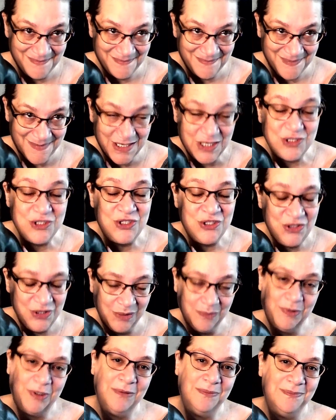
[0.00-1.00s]

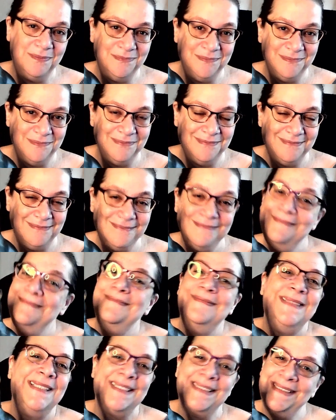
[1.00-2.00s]
super.
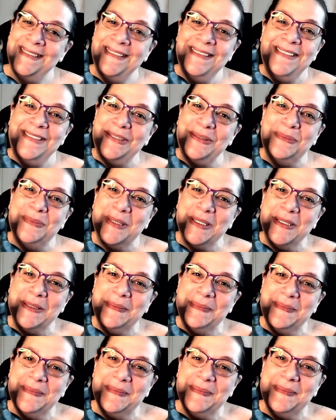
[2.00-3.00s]
This is super.
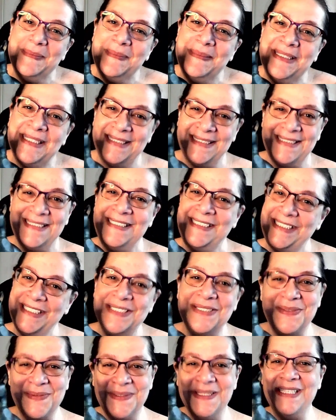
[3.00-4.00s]
This is just
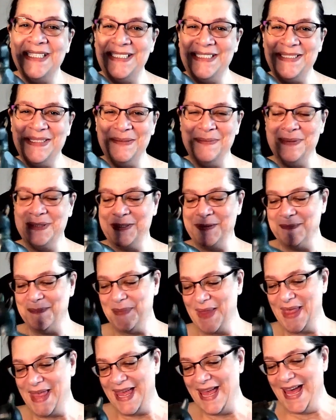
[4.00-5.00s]
really super.
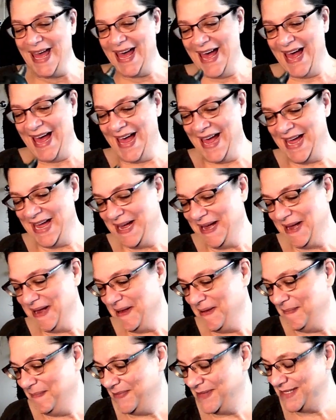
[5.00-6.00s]

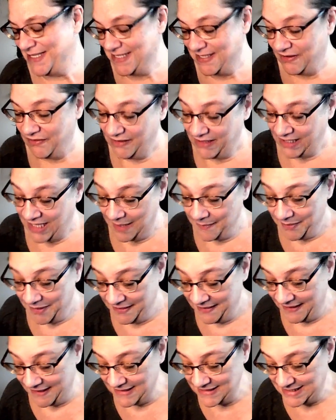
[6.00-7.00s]
So a couple of
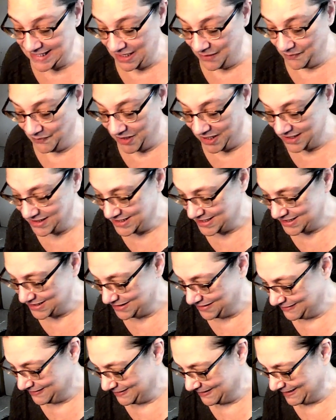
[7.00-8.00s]
things that I wanted to
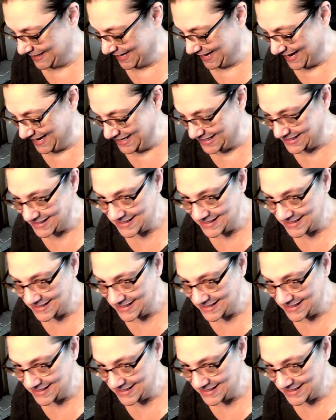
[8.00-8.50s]
look at